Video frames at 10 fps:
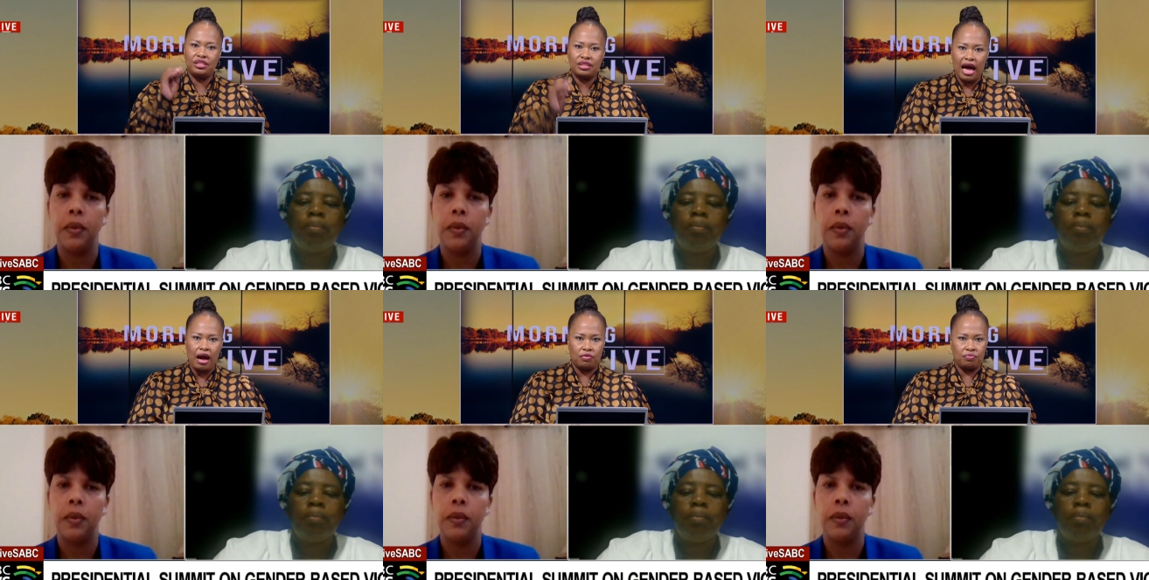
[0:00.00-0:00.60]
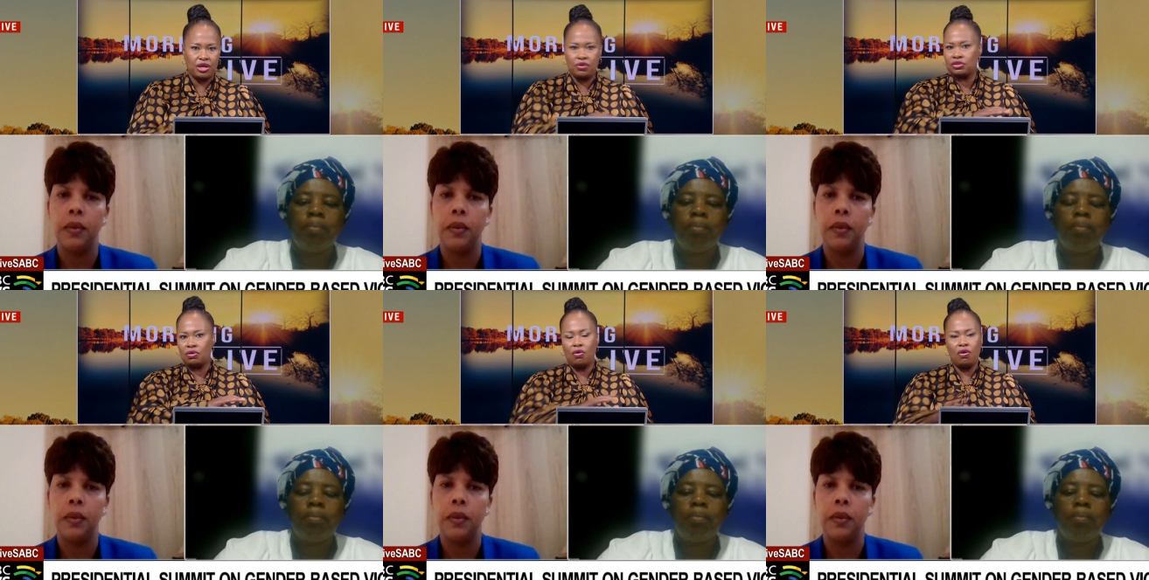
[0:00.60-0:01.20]
Speaker 1: town, because
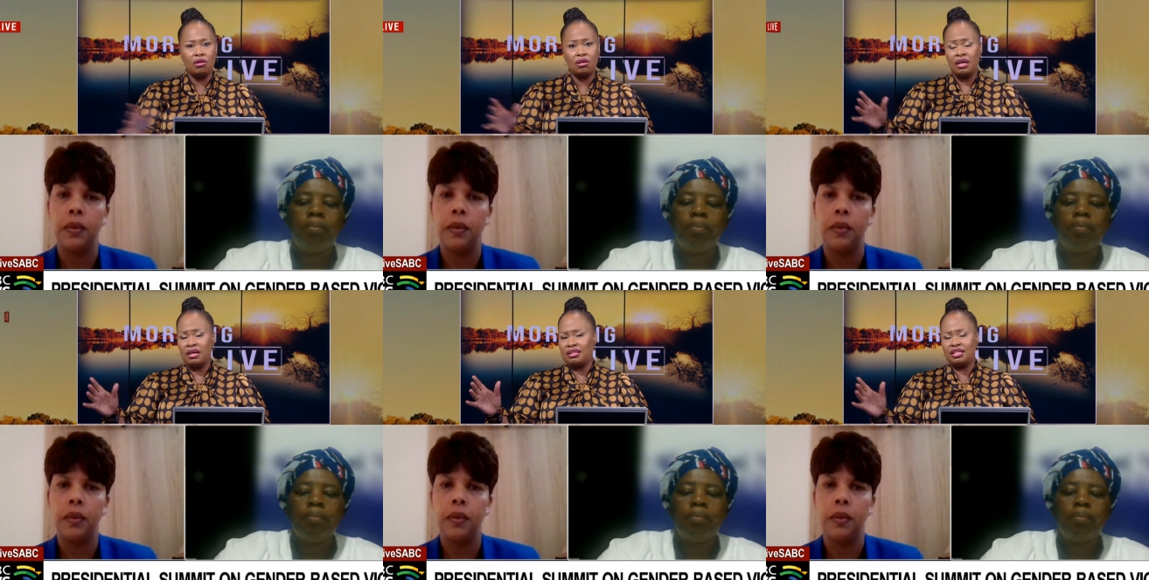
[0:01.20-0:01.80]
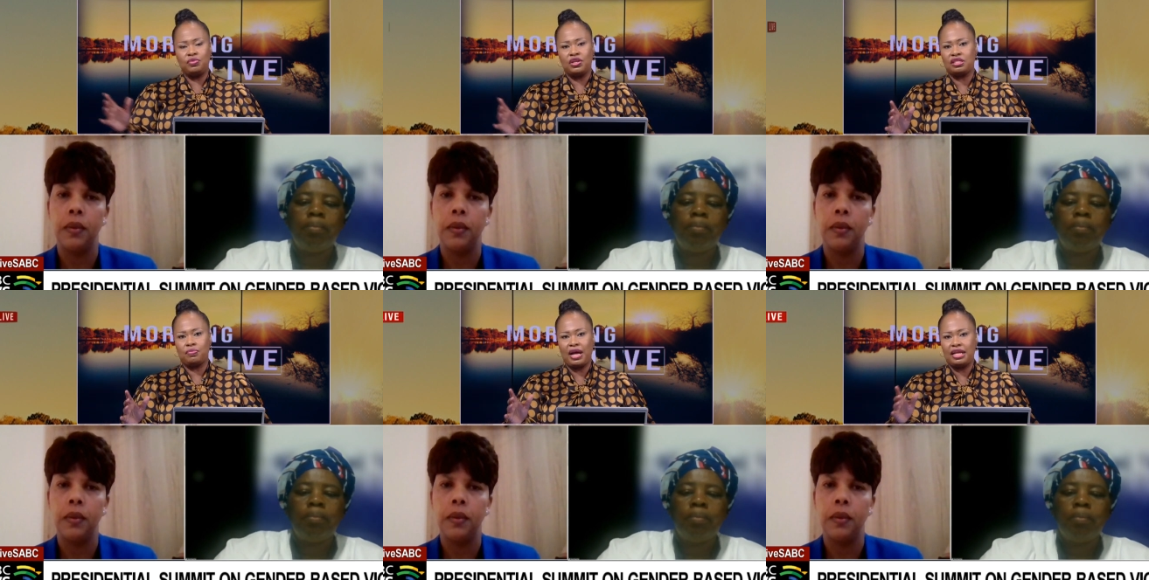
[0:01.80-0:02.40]
all these
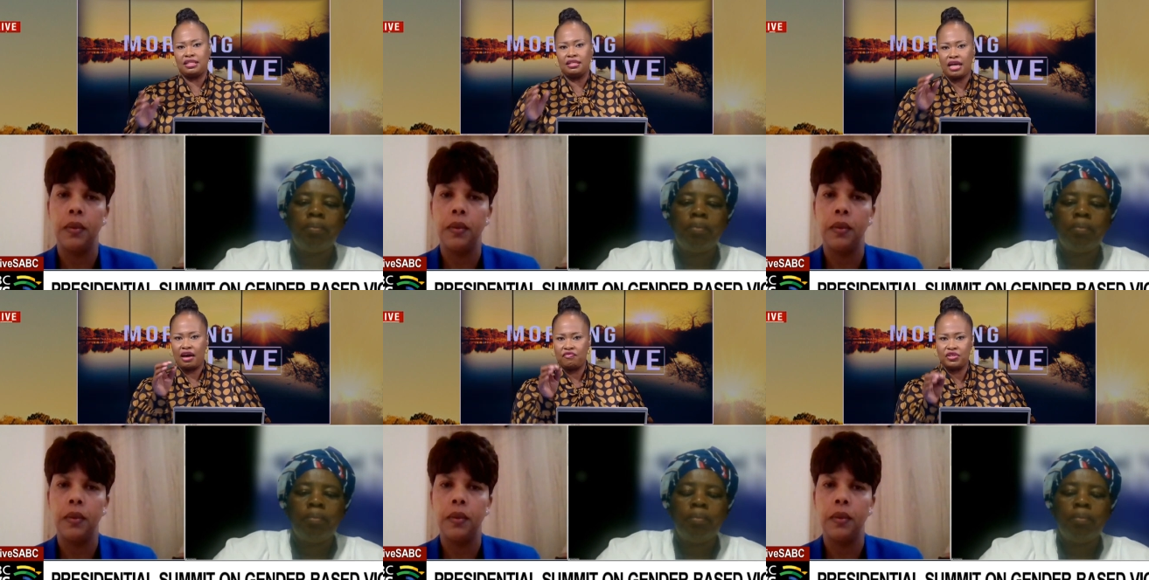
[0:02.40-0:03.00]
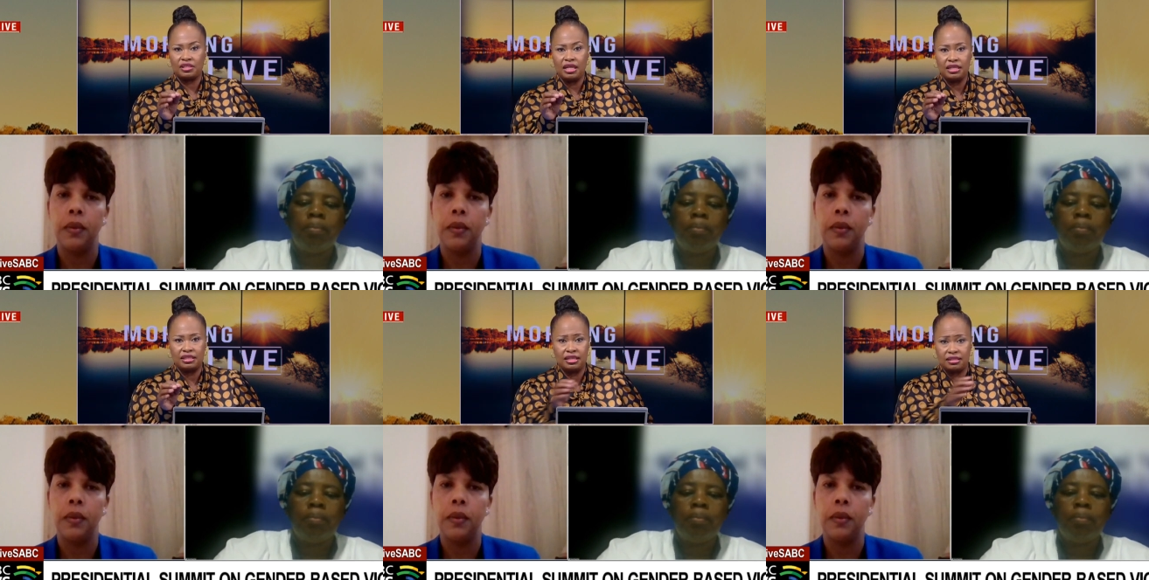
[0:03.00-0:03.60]
municipalities have
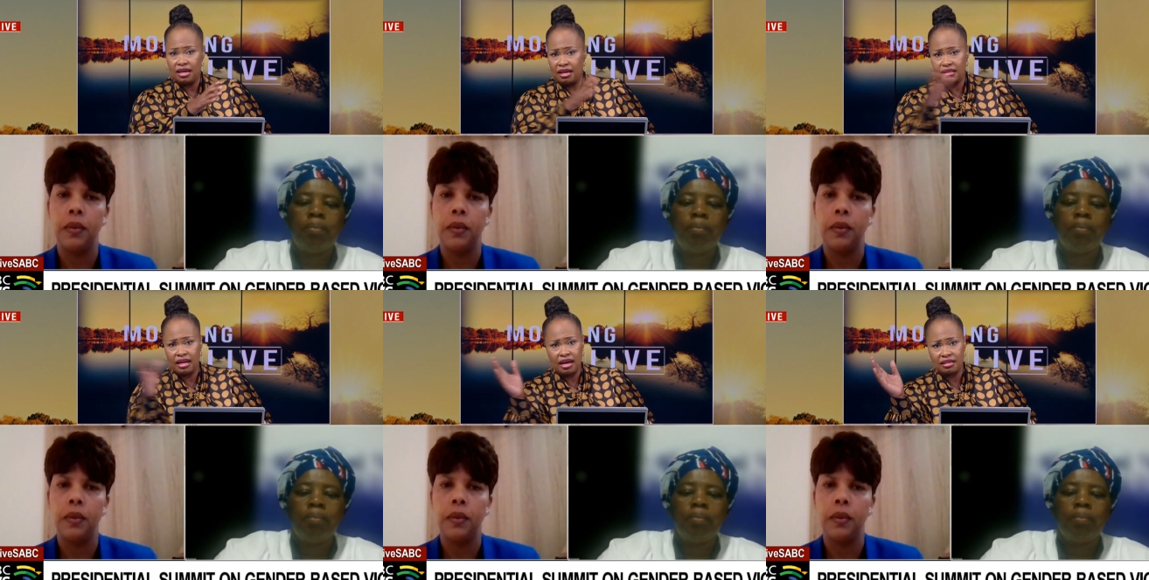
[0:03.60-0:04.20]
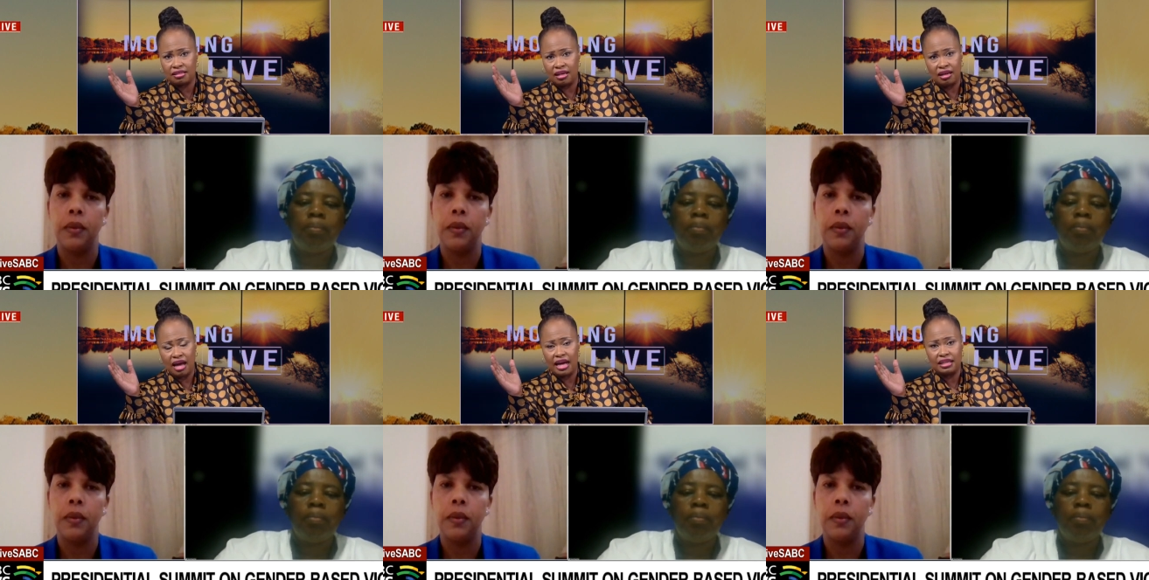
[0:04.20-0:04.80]
facilities that are
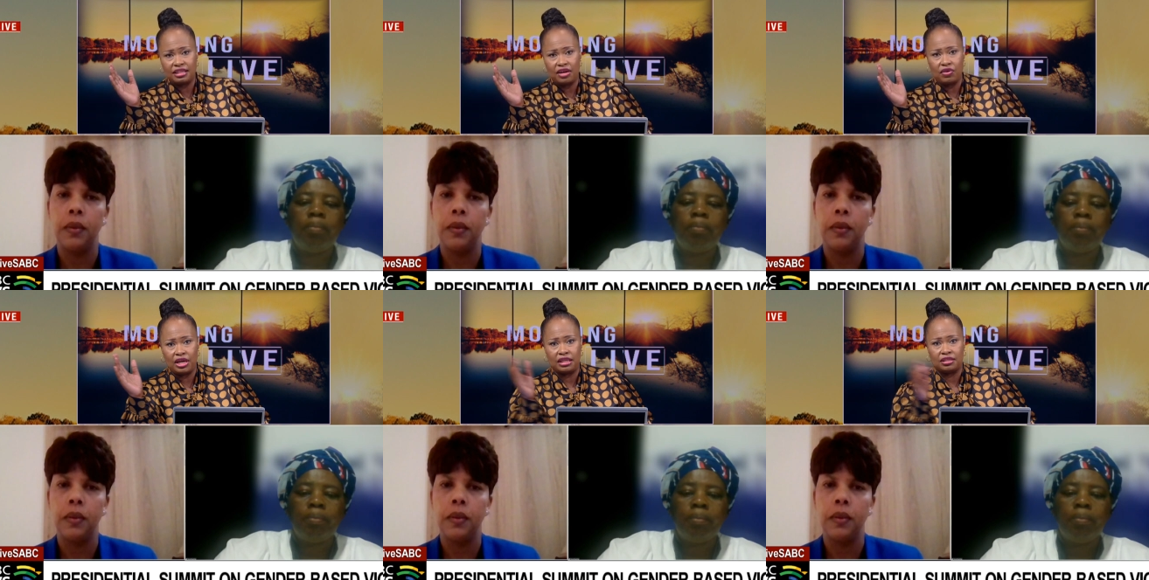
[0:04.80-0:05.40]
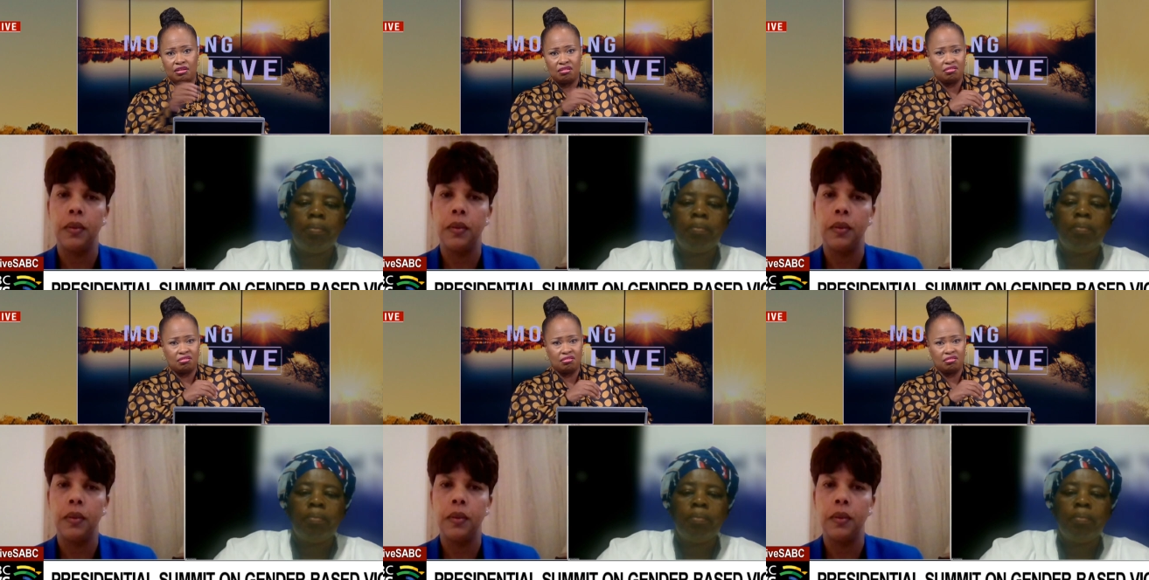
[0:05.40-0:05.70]
lying derelict.